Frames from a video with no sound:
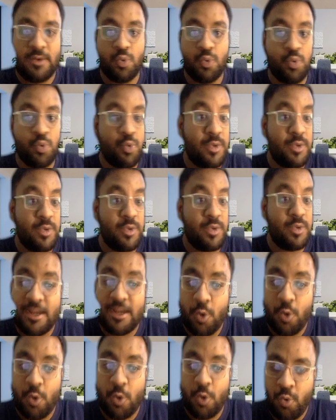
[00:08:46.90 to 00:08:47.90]
who is
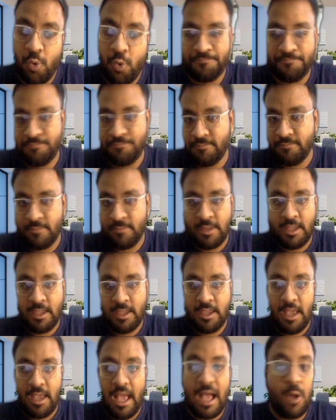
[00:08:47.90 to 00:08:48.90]
at home,
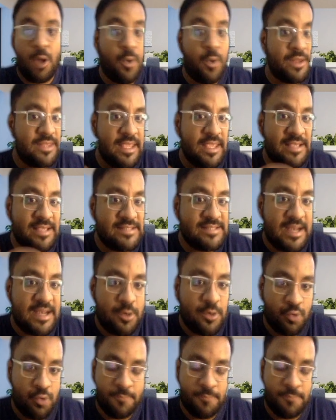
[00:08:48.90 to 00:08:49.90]
how are things
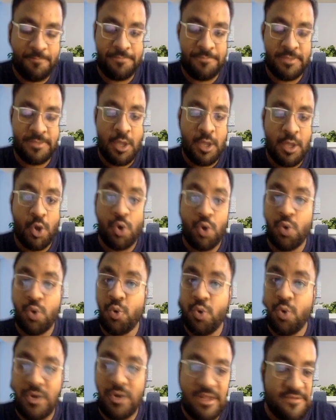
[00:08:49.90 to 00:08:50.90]
at home,
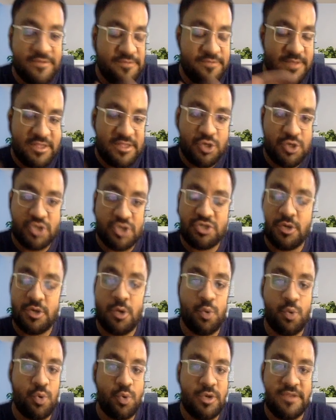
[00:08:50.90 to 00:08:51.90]
who lives with
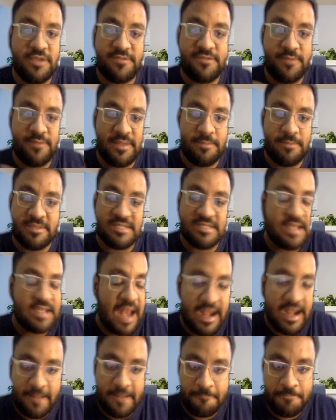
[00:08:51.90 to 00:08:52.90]
Joshua, who lives with Mr.
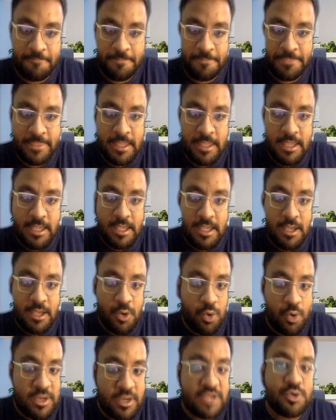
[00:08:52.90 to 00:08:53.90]
Adam.
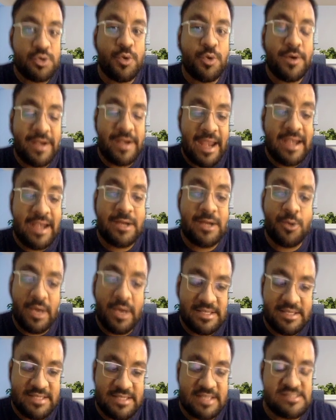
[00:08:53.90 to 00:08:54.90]
Okay, so you're trying to
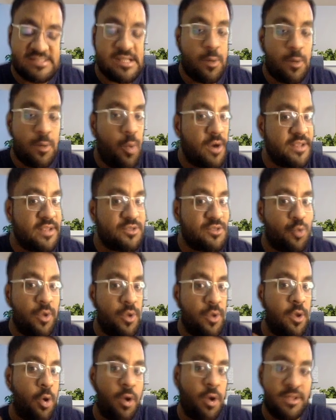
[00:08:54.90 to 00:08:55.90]
assess that what is
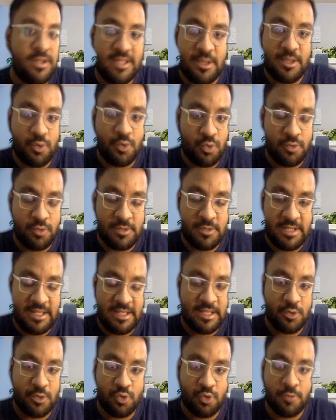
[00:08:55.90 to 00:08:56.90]
going on their home,
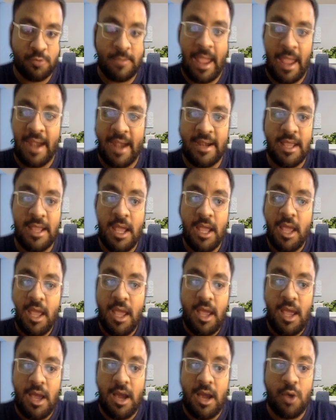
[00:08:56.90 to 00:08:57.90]
in their home, and
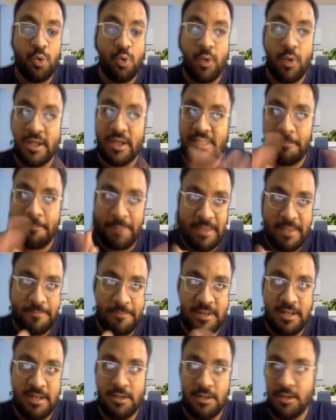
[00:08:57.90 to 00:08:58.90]
who are the
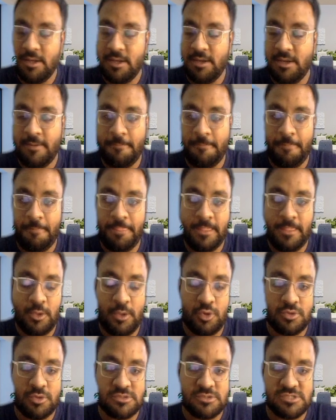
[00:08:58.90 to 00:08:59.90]
people
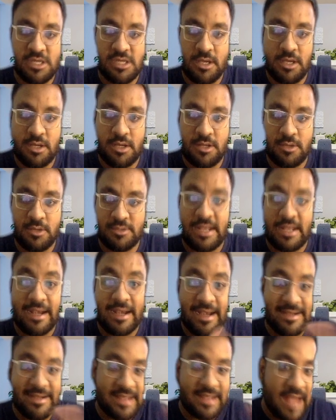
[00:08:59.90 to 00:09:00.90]

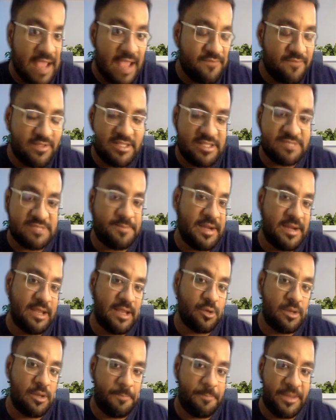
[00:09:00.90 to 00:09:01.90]
that interact with this
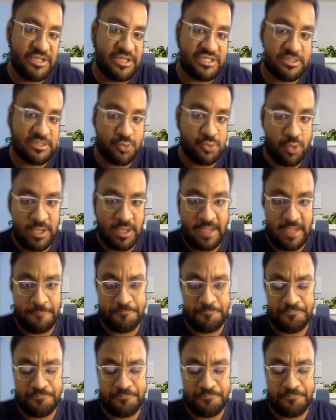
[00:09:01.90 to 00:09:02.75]
particular patient. Okay,